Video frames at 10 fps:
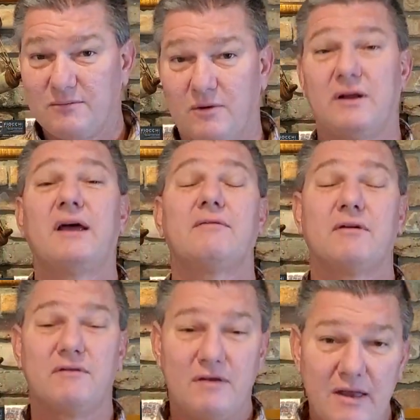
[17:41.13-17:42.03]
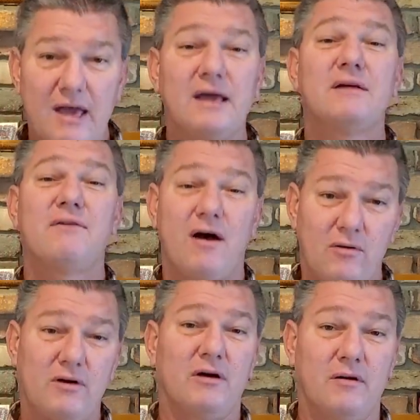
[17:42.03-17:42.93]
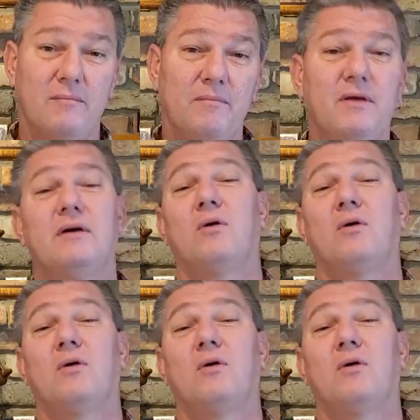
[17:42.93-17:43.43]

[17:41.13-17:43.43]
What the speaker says: we're going to have a negative outcome.